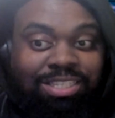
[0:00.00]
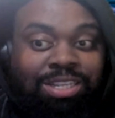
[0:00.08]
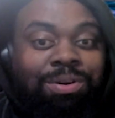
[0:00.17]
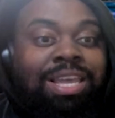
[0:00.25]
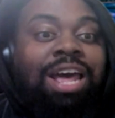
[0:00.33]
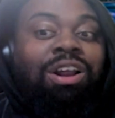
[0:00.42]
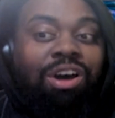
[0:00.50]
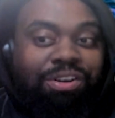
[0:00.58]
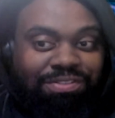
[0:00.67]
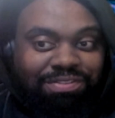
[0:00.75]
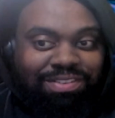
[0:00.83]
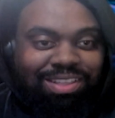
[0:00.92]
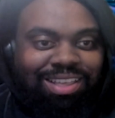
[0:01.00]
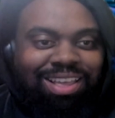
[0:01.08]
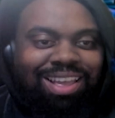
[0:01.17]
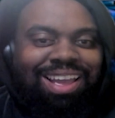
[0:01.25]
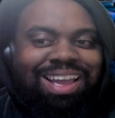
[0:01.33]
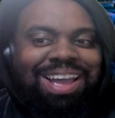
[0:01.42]
So he got off.
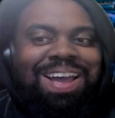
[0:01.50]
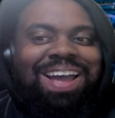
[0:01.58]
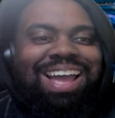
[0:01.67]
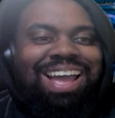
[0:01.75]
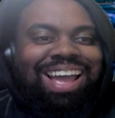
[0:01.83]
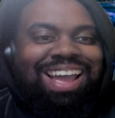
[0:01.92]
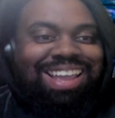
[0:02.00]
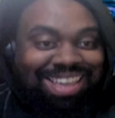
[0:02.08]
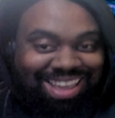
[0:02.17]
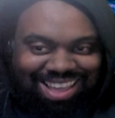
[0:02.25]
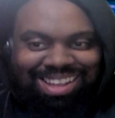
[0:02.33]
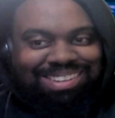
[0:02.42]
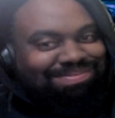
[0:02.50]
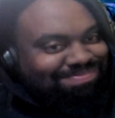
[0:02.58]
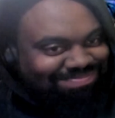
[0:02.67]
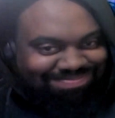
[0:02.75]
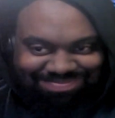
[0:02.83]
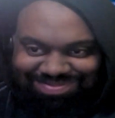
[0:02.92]
Yeah.
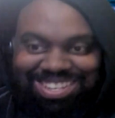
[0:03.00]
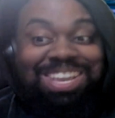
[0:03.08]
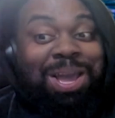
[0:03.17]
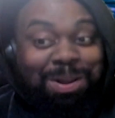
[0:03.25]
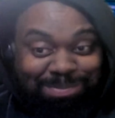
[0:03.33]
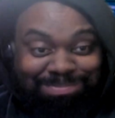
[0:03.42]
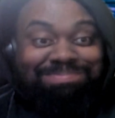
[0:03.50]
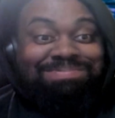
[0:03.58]
Yep.